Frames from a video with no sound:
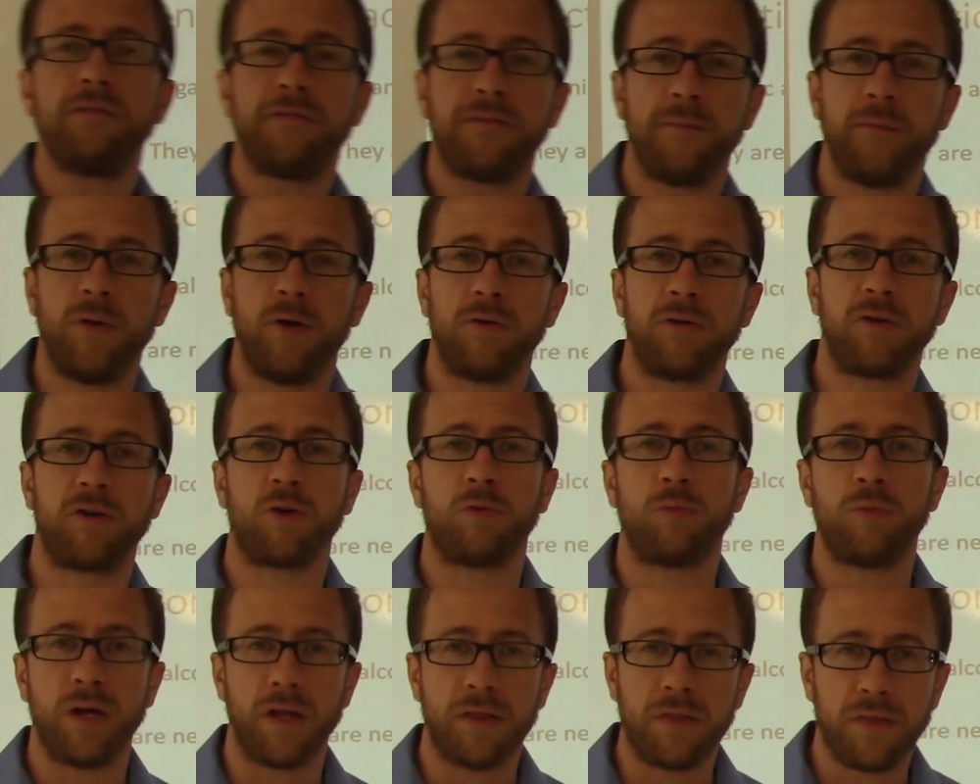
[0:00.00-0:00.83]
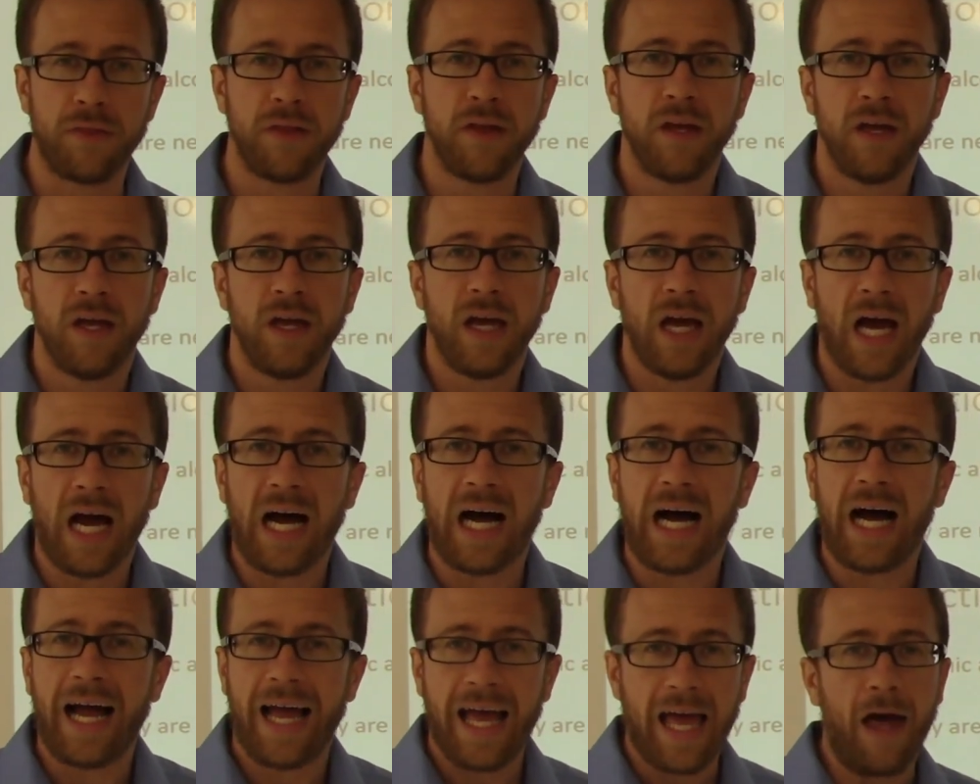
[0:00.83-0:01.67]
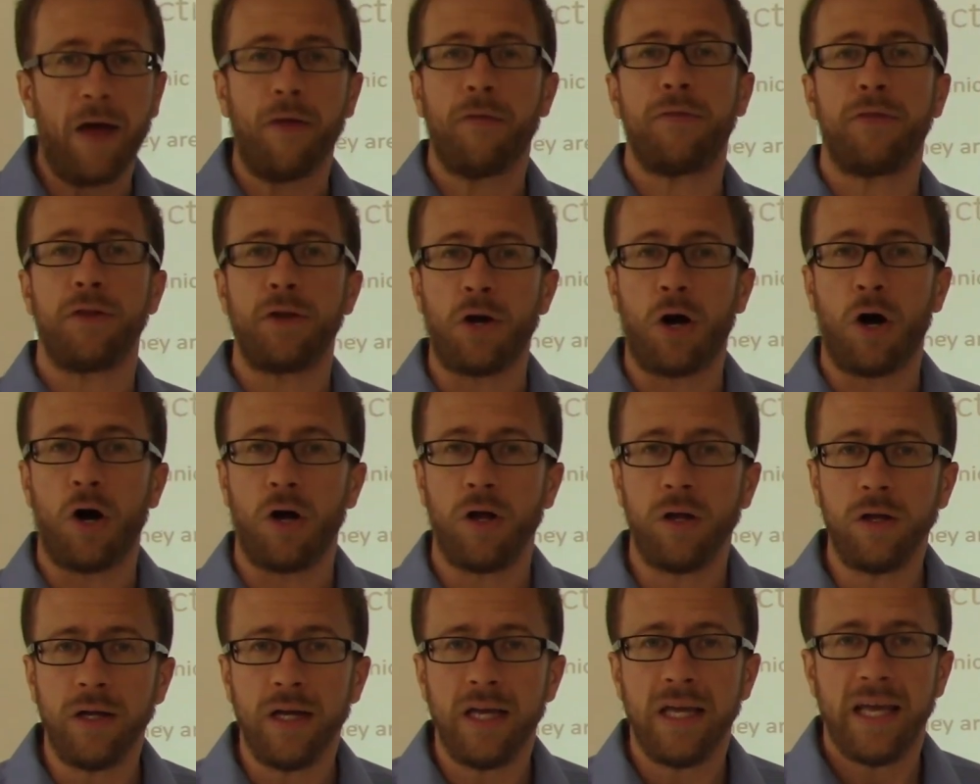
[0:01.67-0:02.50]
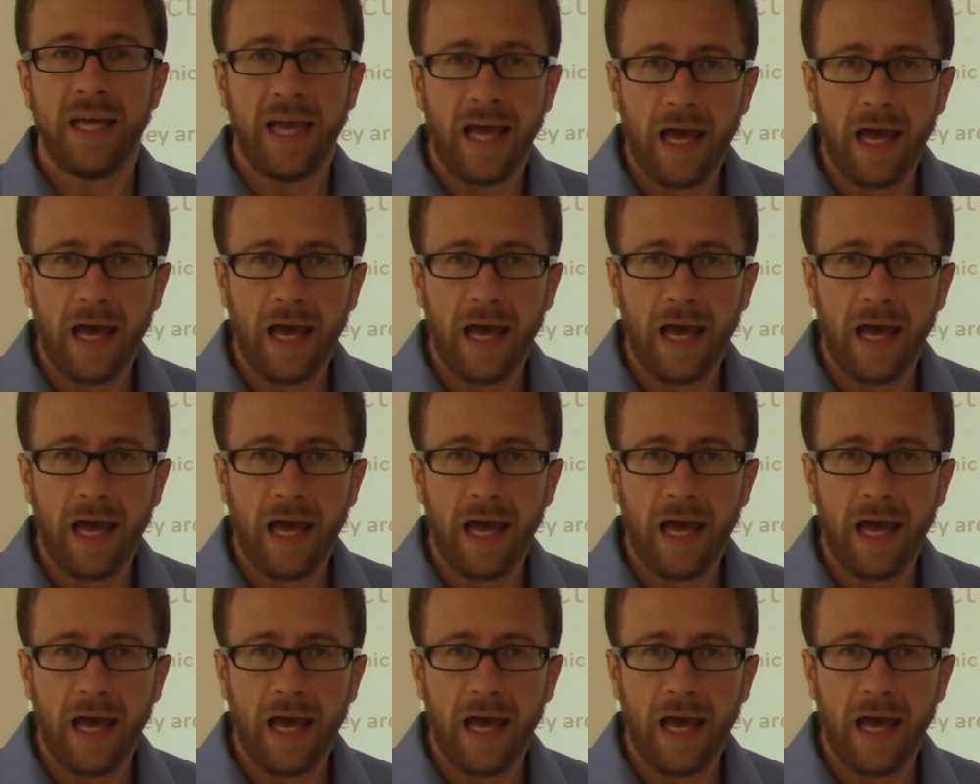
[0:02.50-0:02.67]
familiar with ethanol.